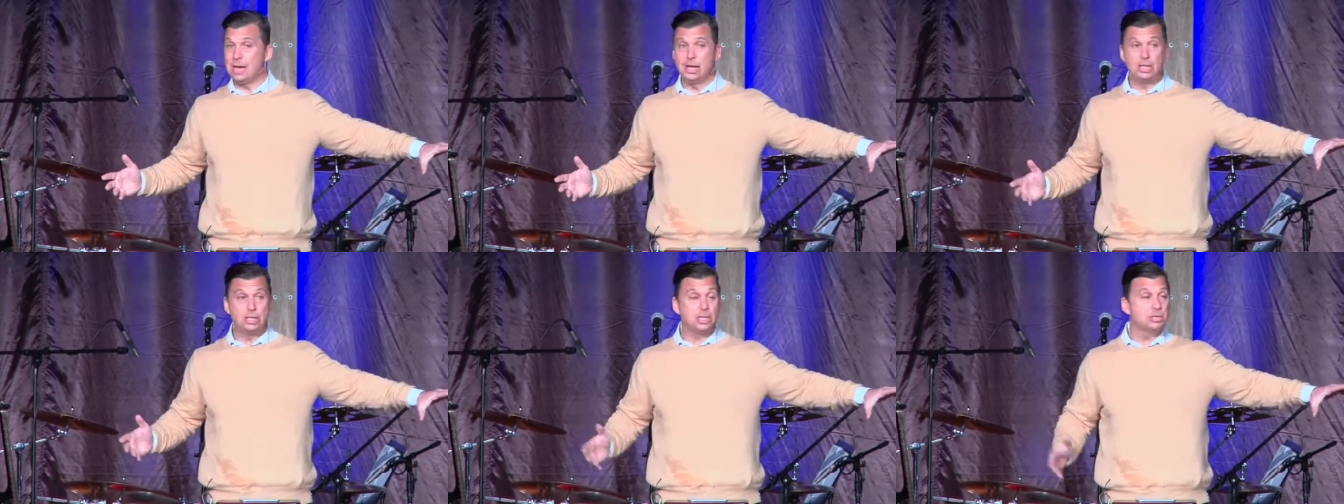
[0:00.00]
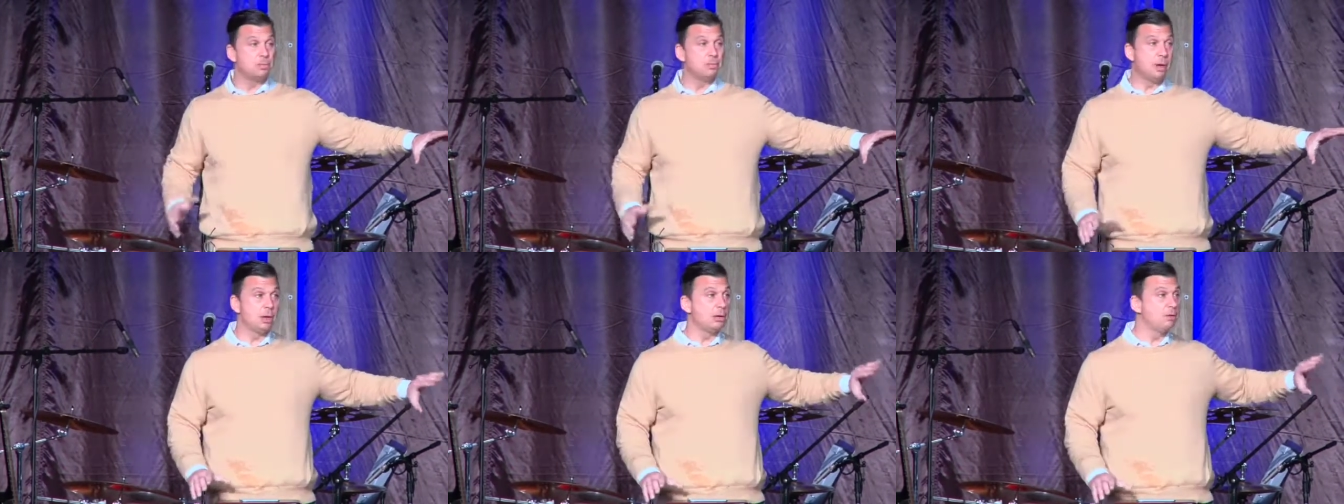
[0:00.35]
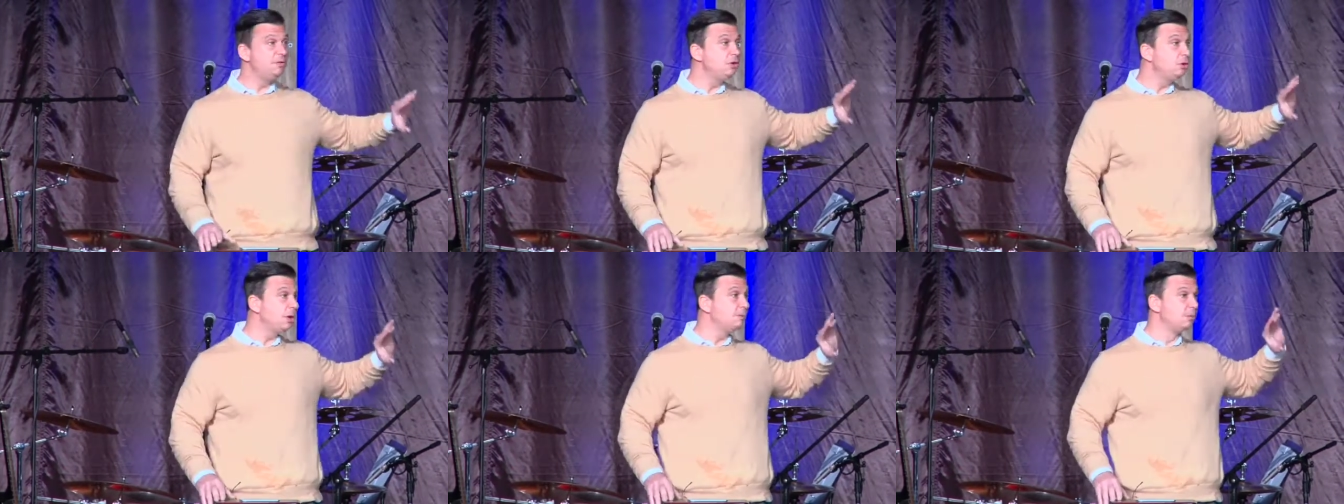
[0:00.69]
it doesn't matter if you
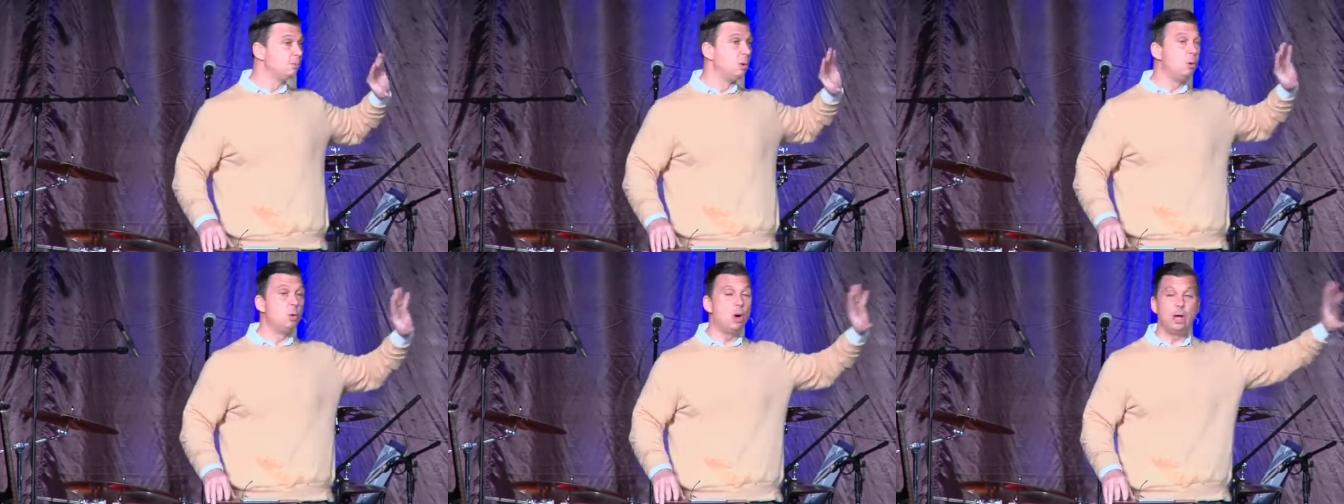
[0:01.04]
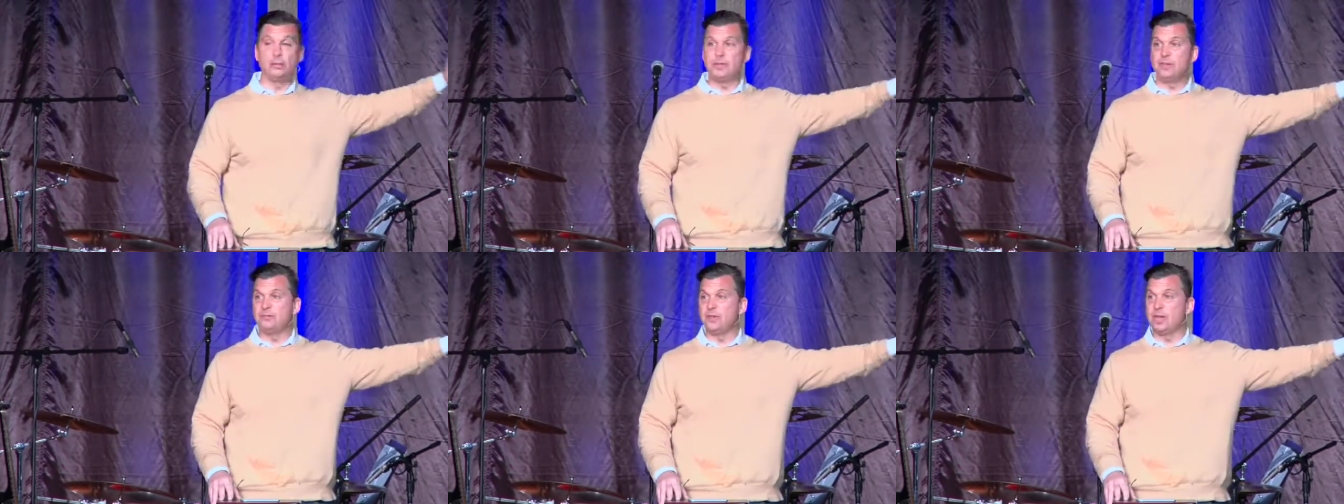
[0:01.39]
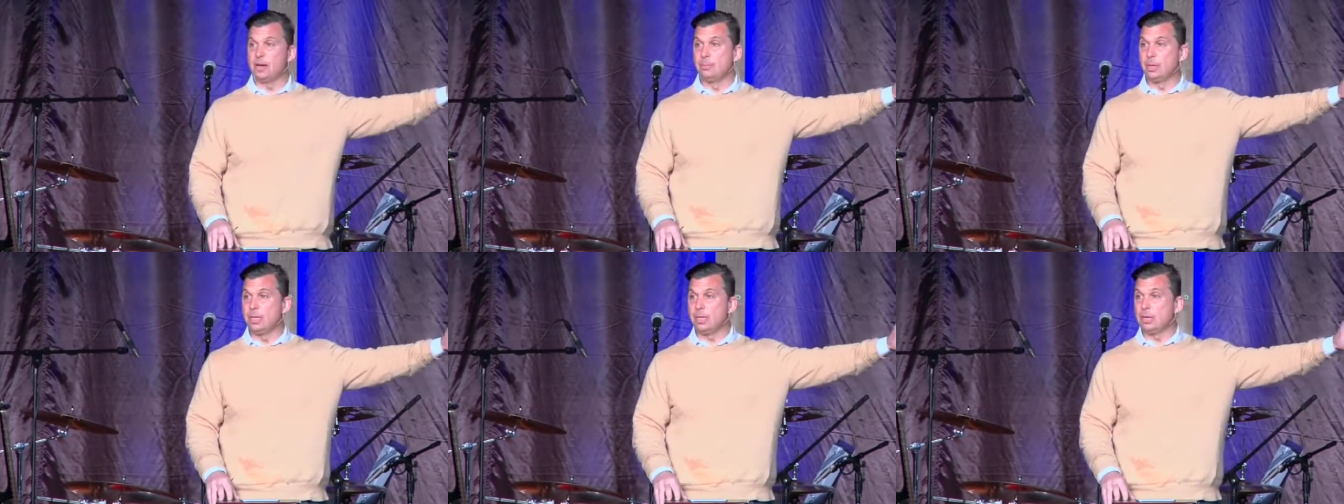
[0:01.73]
come from a wealthy
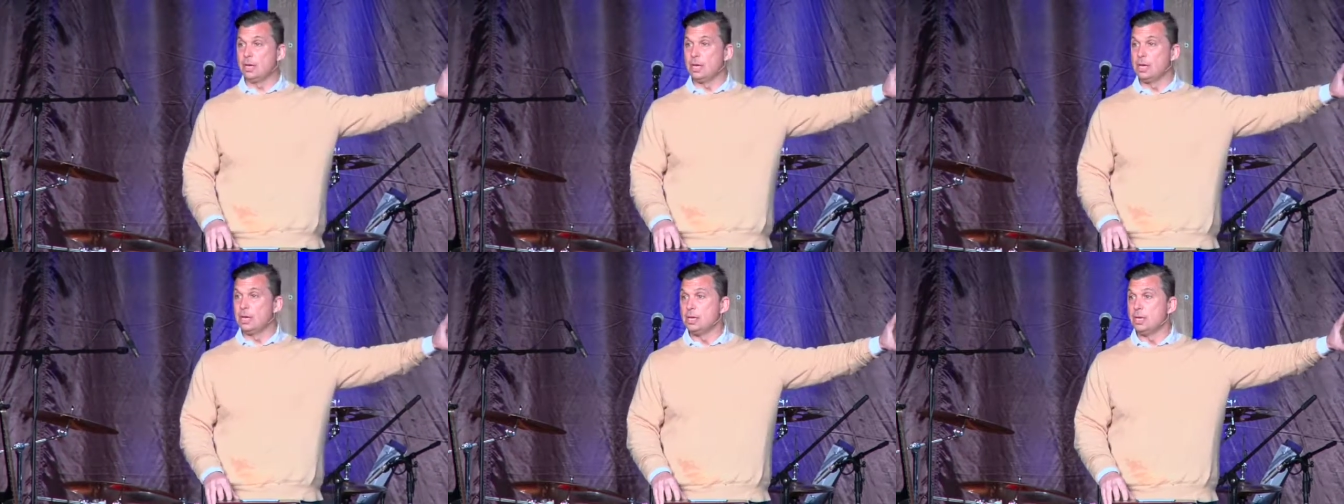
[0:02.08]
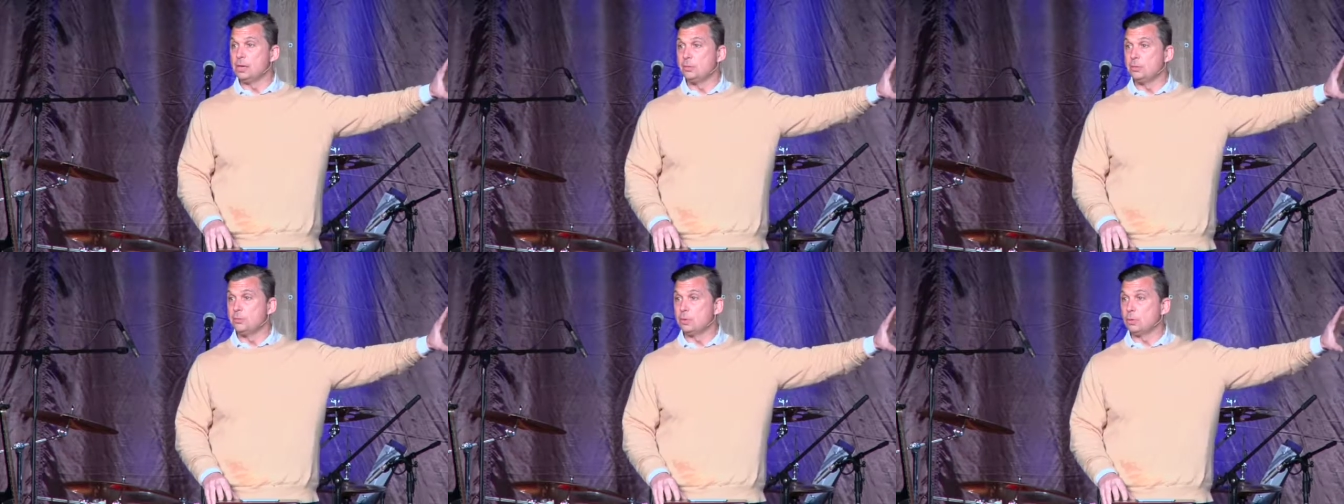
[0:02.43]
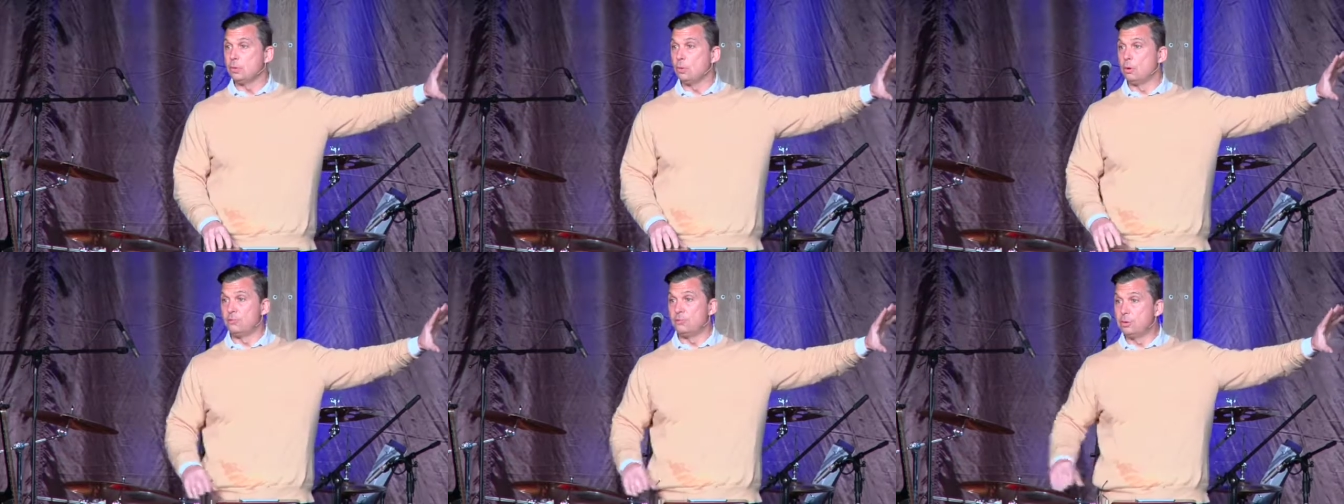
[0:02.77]
family
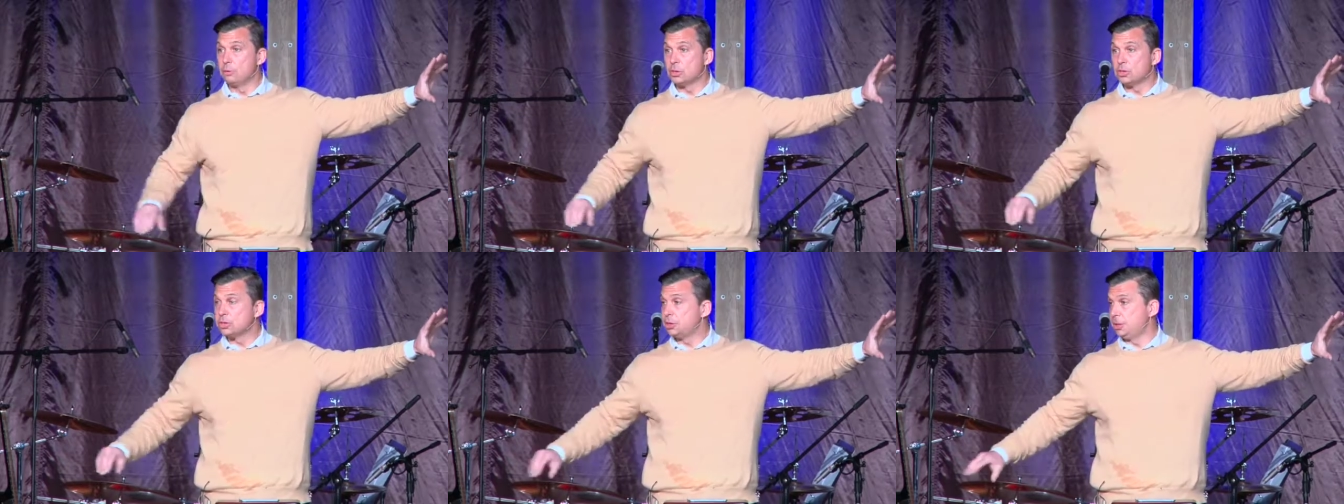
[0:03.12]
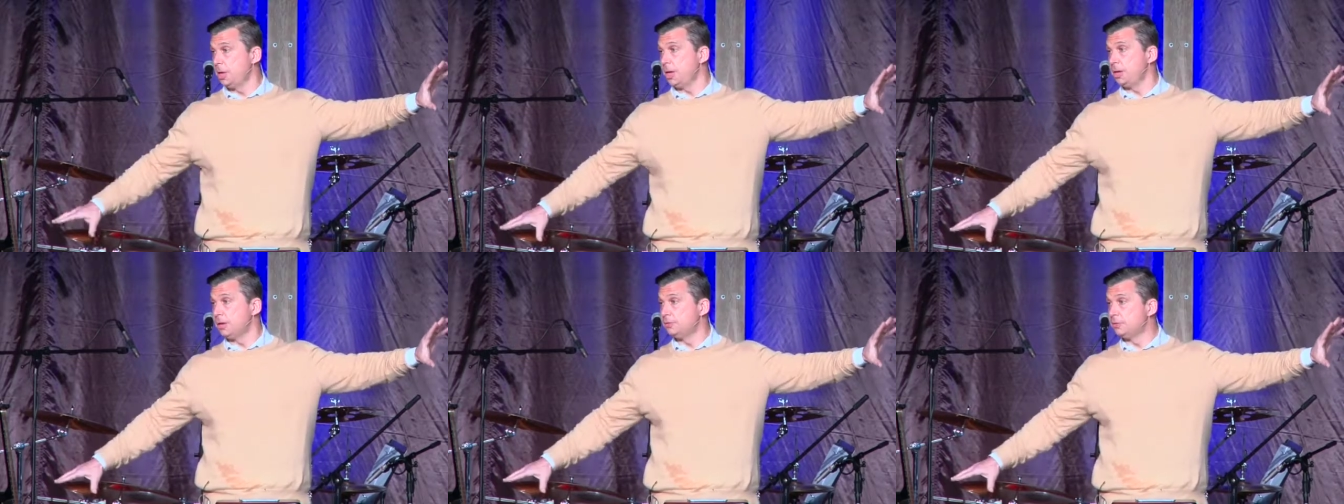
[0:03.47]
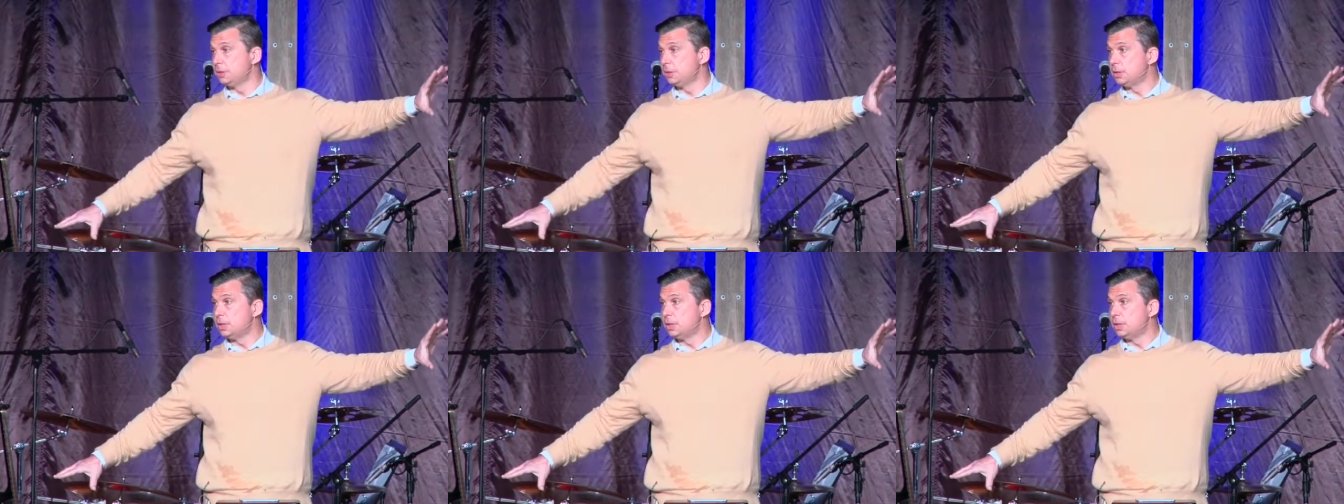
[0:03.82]
or if you're a slave.